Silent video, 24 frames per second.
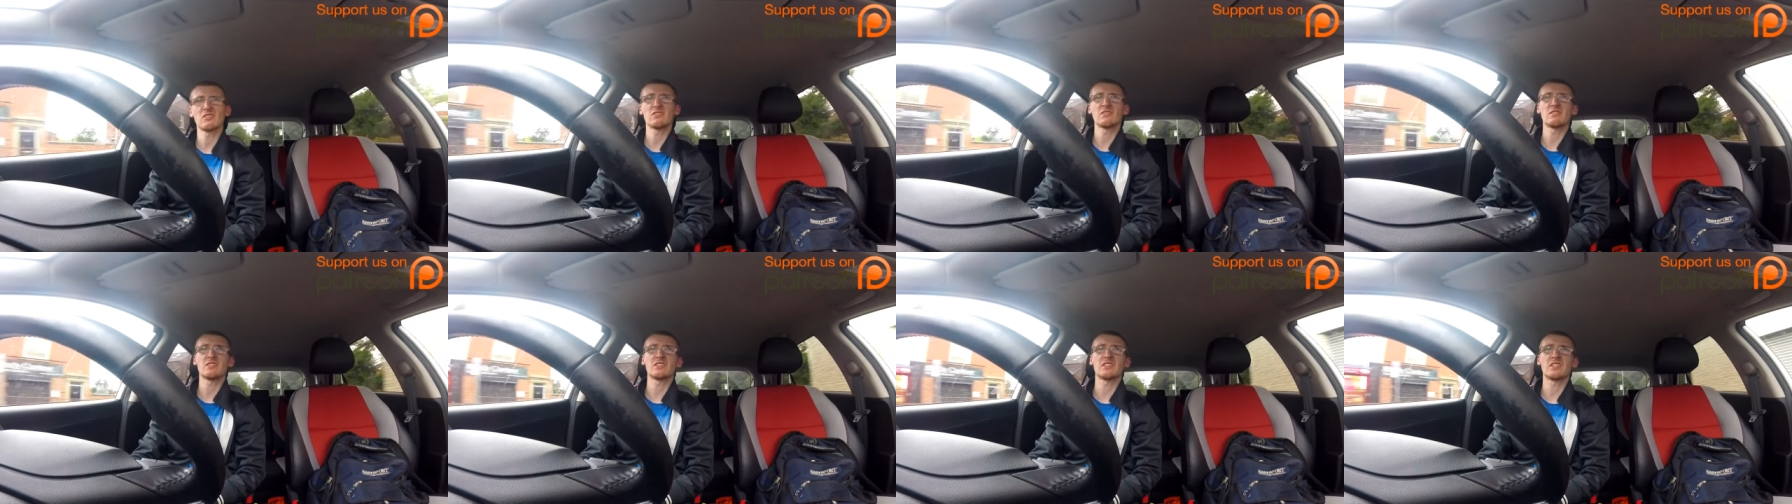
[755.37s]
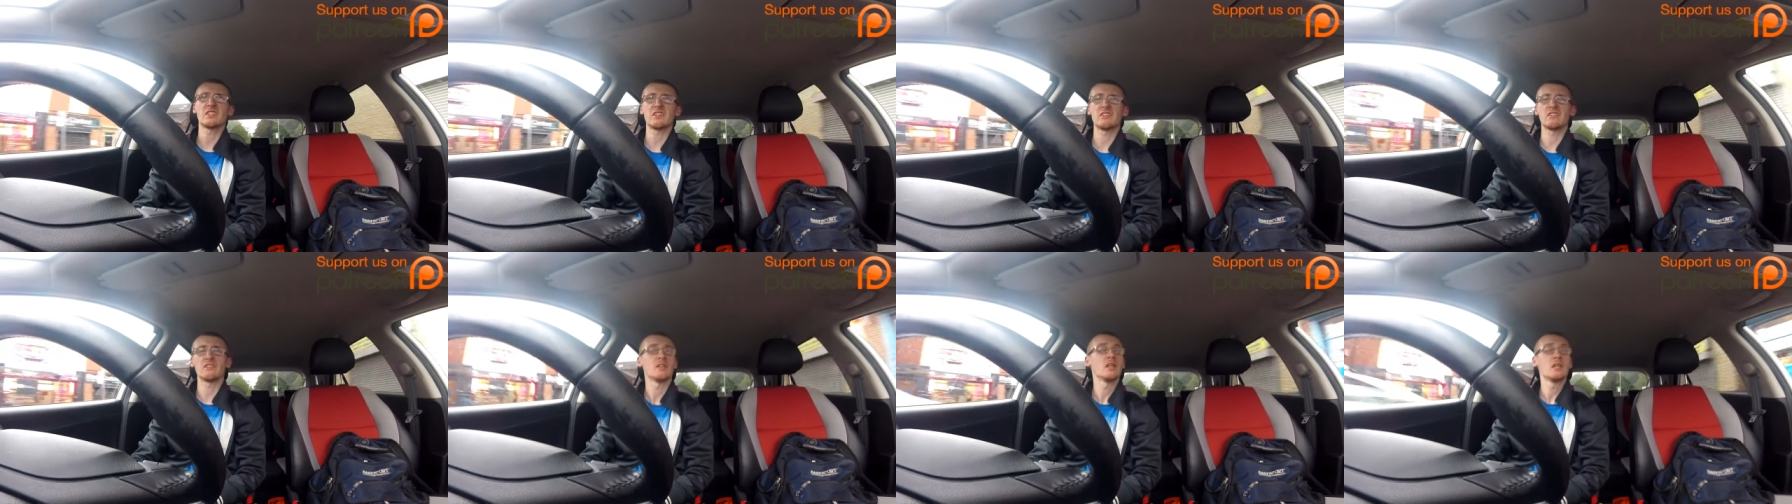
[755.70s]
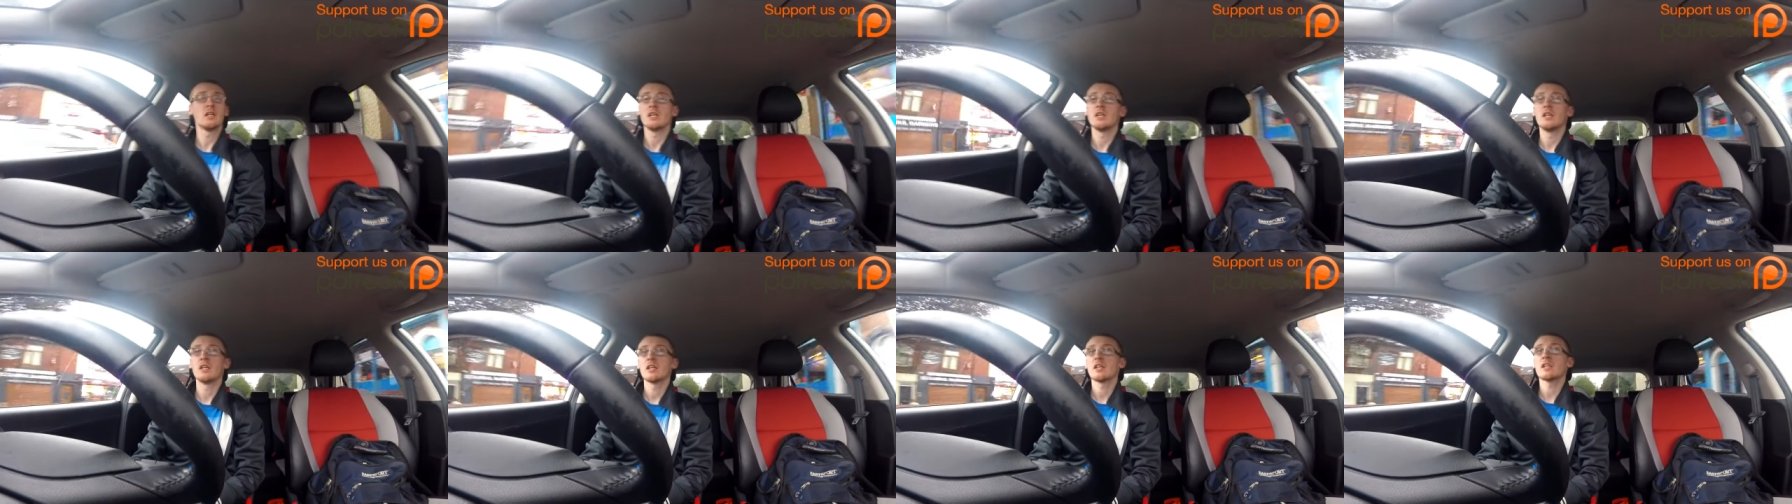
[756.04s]

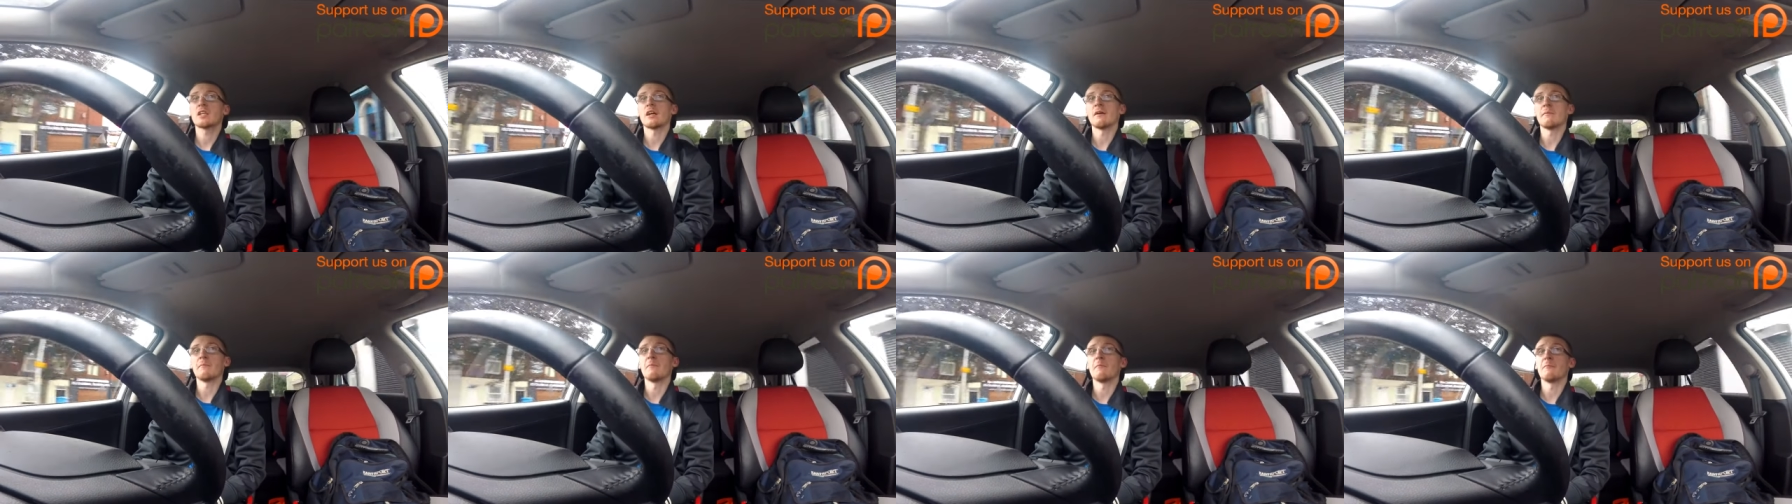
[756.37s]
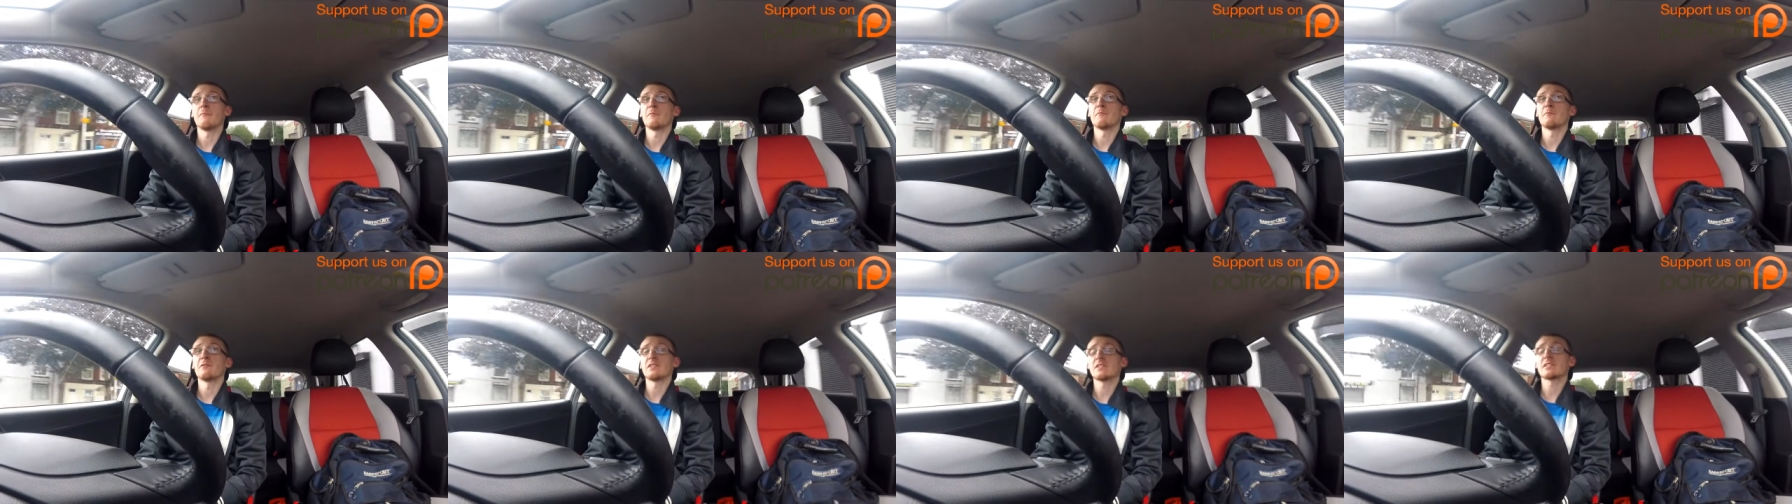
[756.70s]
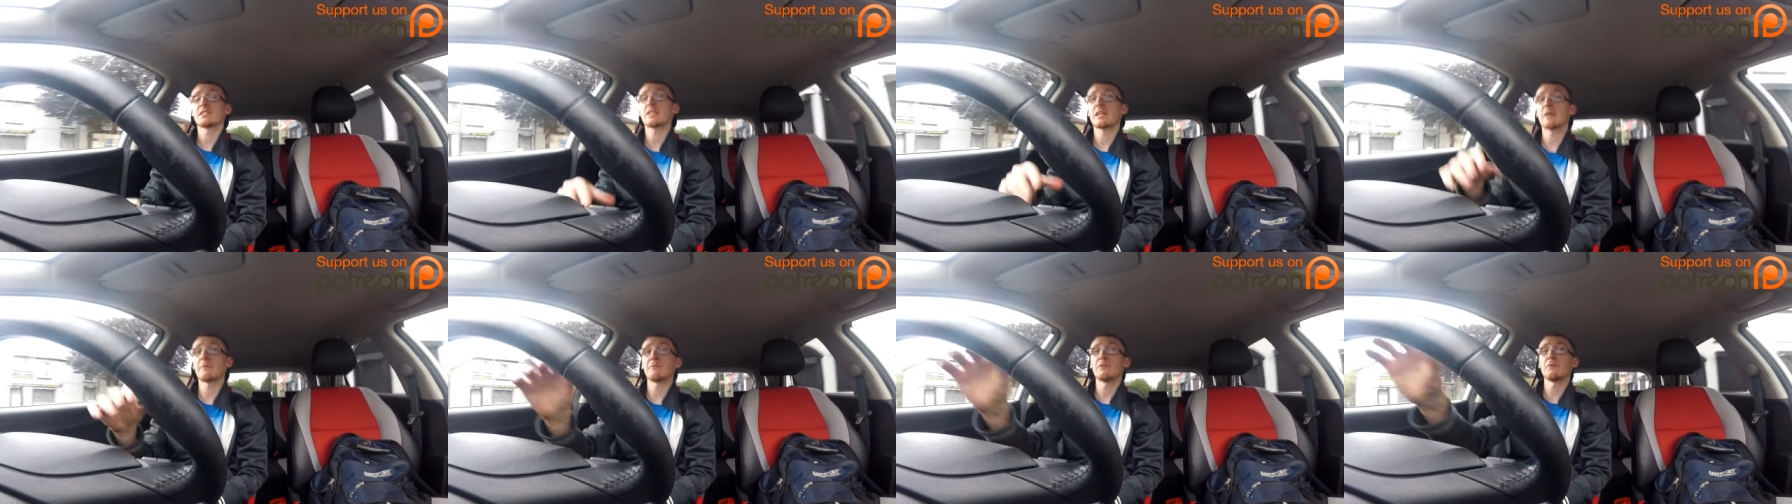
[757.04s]
I remember this
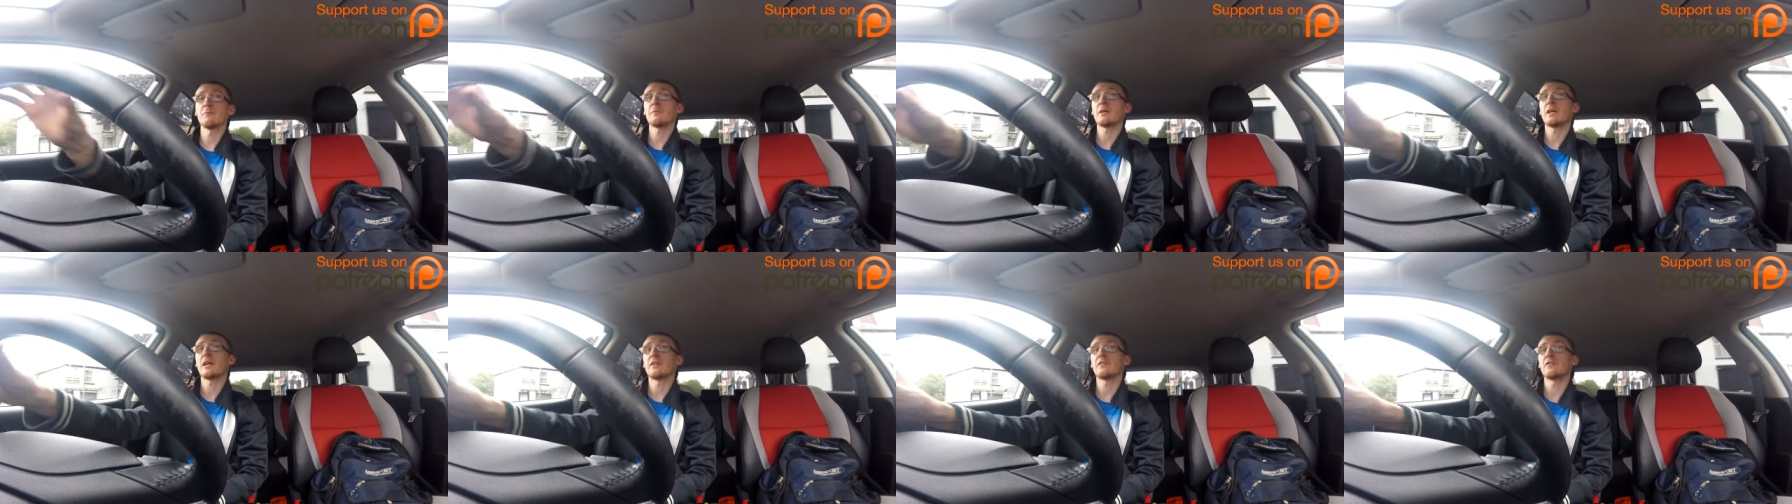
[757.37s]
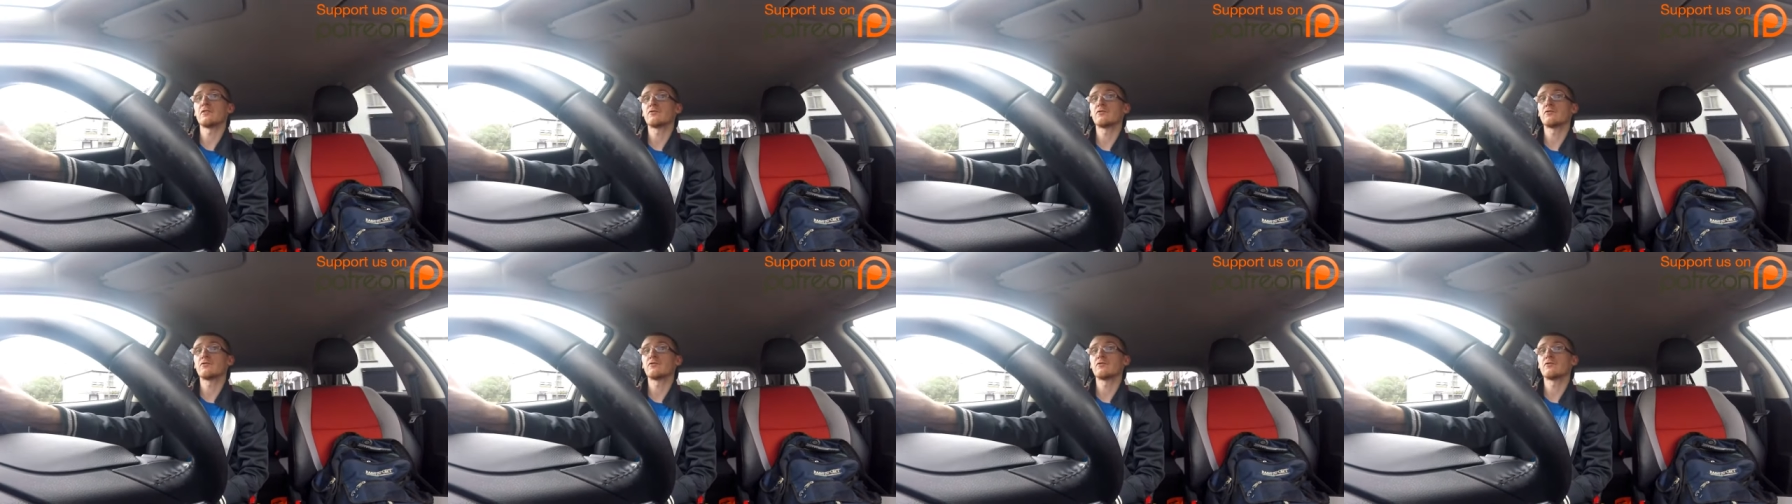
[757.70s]
cabinet behind the